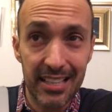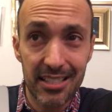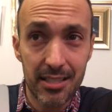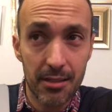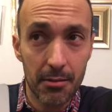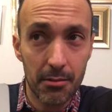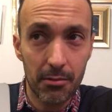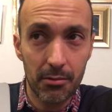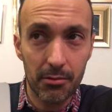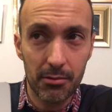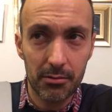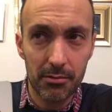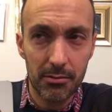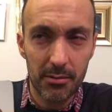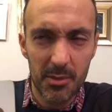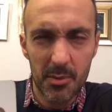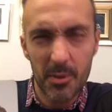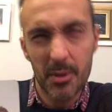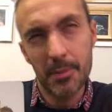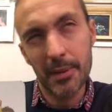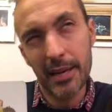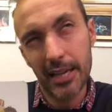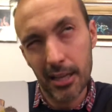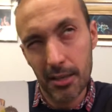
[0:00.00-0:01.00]
Something. I
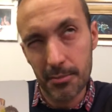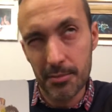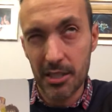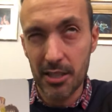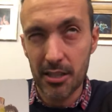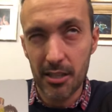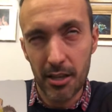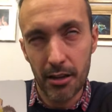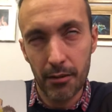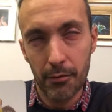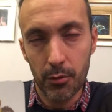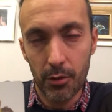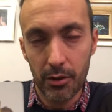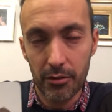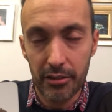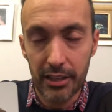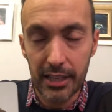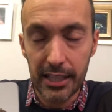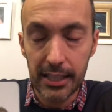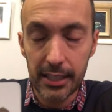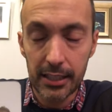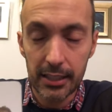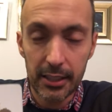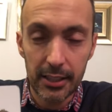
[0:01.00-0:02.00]
suppose pet comes under loved one, really,
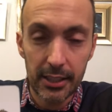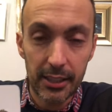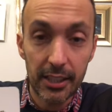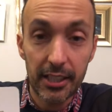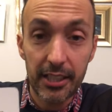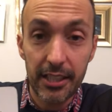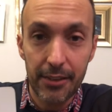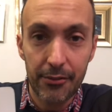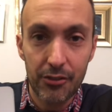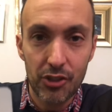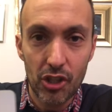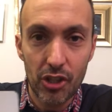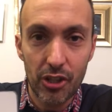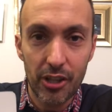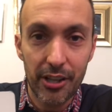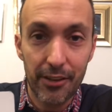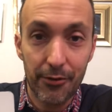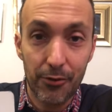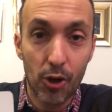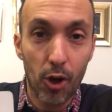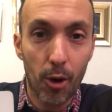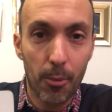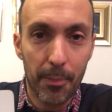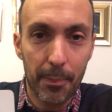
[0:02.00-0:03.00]
if
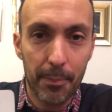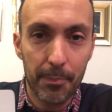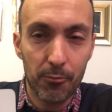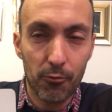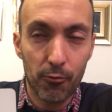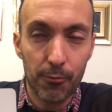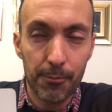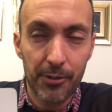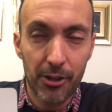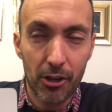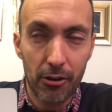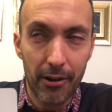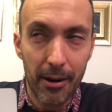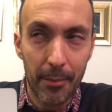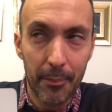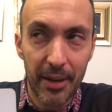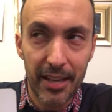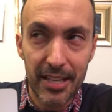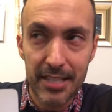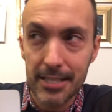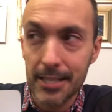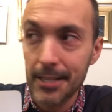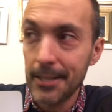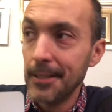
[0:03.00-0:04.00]
you've got the correct
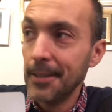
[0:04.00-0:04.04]
pets.